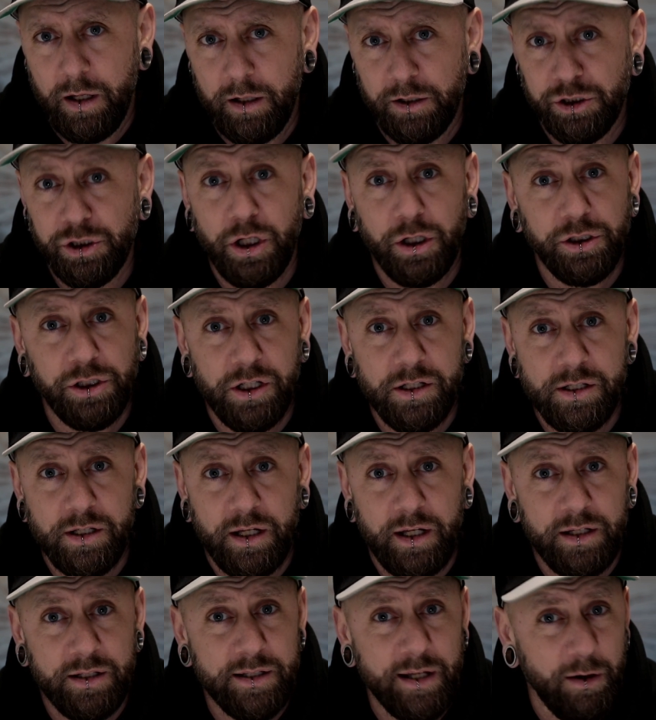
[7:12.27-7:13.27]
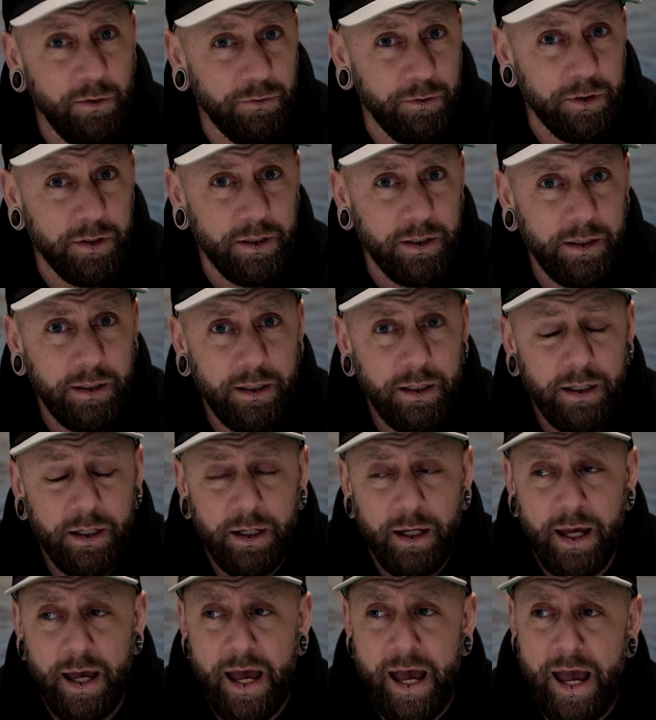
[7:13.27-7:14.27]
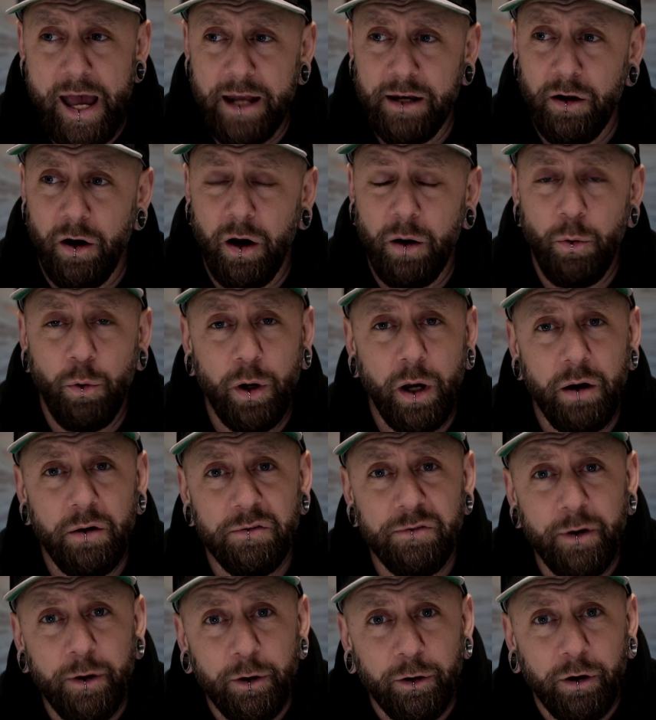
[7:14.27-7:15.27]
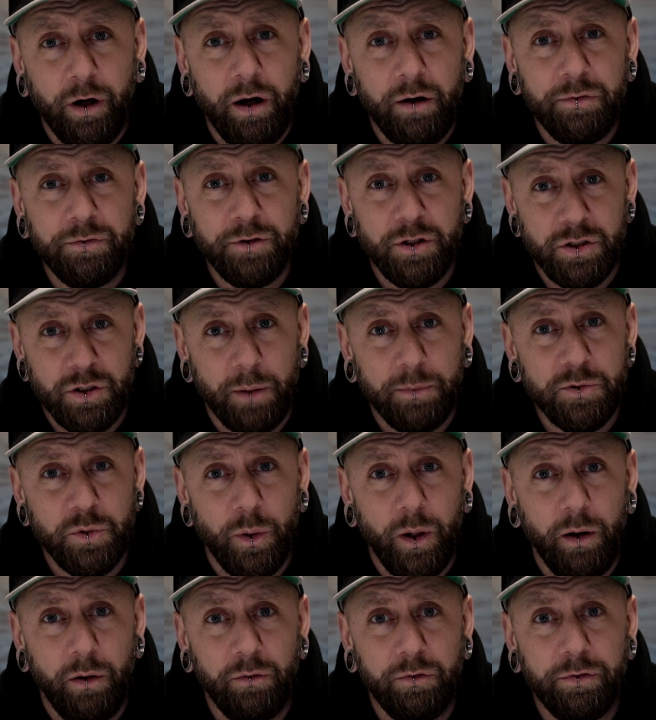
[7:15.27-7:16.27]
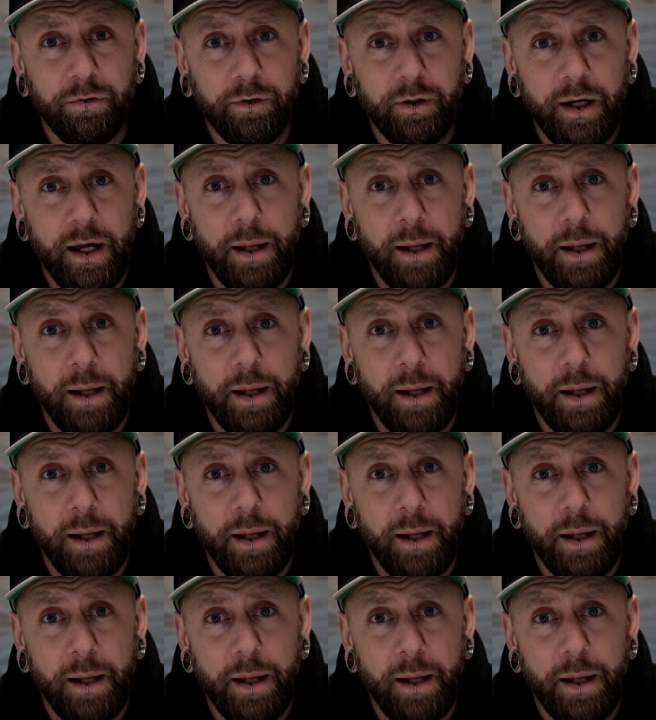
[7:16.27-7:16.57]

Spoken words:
churches in Telford, and I will go and photograph the top 12